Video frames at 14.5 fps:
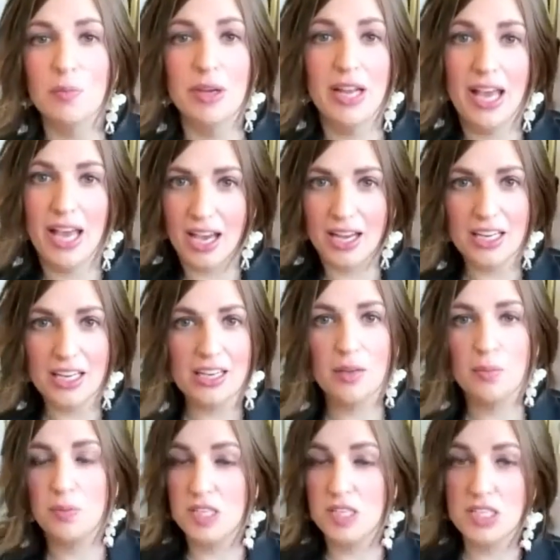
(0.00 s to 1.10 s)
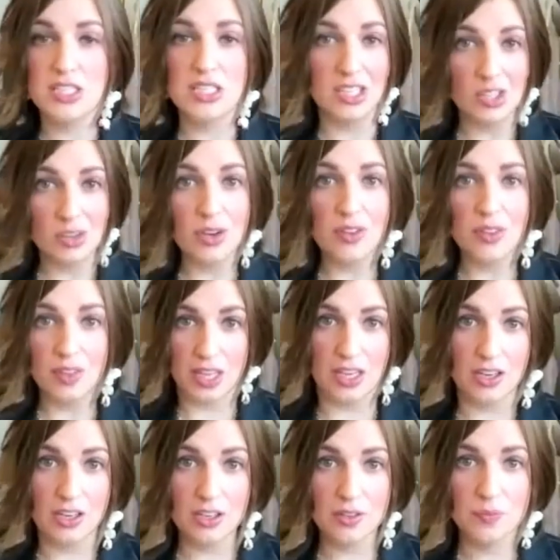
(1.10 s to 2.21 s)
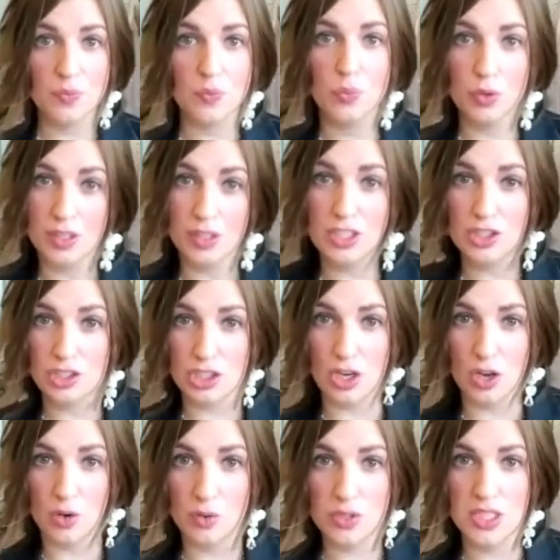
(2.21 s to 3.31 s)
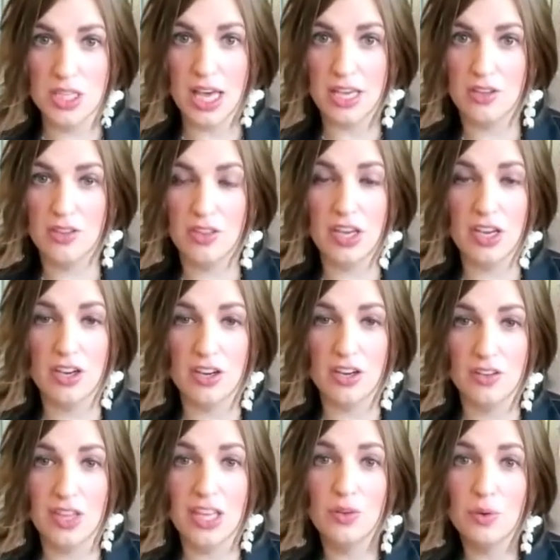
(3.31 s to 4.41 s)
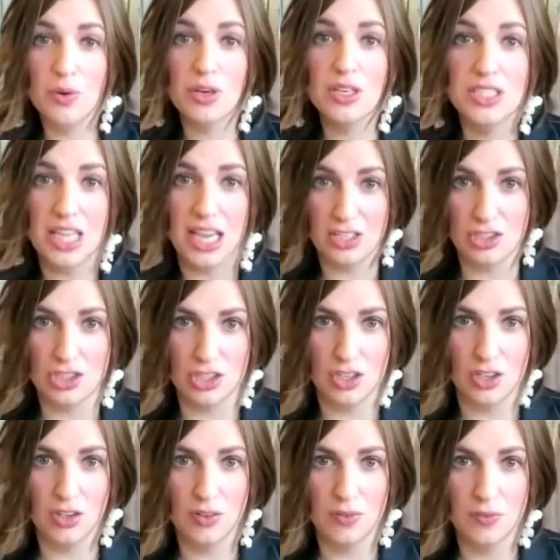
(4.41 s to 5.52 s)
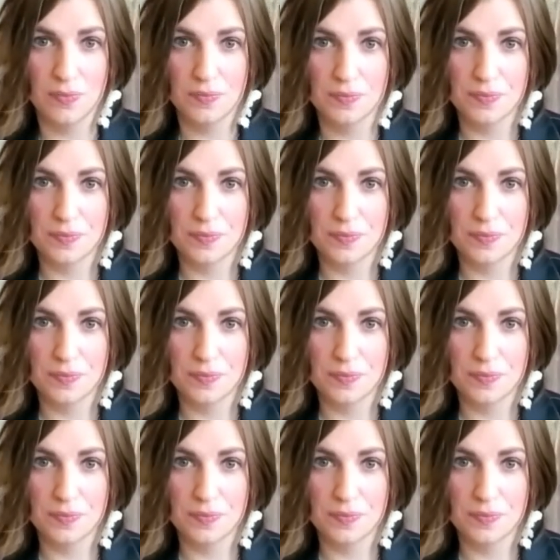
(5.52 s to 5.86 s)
but adding a piece here and there really shows that you are intentional,